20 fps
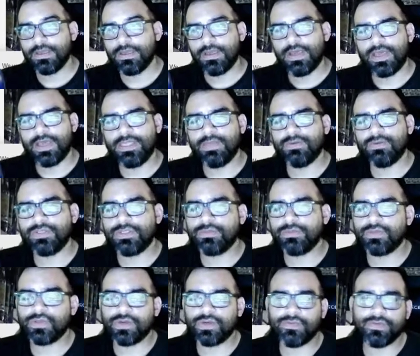And there was some
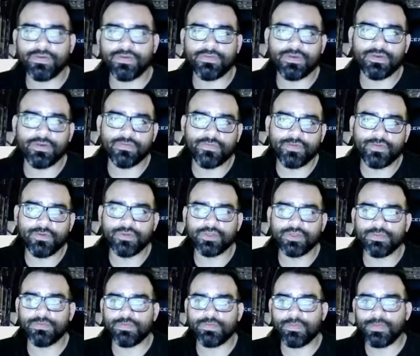sort of
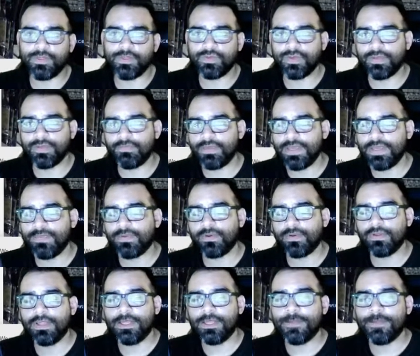confusion between people.